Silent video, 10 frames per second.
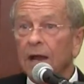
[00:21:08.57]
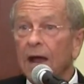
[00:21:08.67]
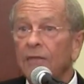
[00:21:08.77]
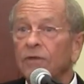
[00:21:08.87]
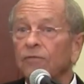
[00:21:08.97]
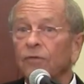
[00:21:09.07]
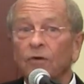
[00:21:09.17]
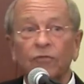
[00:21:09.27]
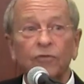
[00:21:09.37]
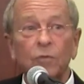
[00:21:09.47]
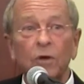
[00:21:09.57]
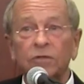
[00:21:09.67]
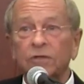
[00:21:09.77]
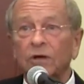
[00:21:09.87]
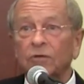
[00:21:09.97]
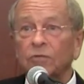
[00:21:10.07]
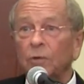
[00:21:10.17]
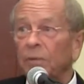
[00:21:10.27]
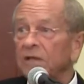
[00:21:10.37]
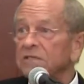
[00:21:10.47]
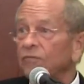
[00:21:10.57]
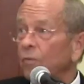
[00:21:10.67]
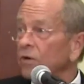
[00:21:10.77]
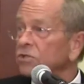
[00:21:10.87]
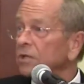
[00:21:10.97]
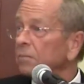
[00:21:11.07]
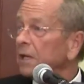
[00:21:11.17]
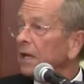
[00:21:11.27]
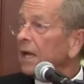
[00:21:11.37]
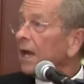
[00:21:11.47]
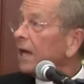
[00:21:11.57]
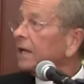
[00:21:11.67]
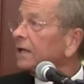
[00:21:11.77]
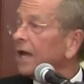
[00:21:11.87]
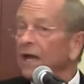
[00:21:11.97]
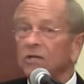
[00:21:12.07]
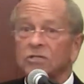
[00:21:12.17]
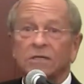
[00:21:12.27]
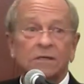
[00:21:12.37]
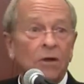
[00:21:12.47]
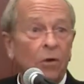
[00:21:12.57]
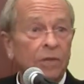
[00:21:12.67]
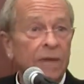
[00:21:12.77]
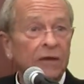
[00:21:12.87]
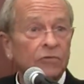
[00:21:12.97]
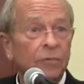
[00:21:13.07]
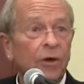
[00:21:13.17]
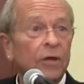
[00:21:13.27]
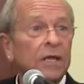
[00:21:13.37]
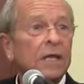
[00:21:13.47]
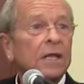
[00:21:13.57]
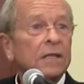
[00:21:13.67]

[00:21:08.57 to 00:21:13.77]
And then for those who want to go to a place of worship and engage in holy matrimony,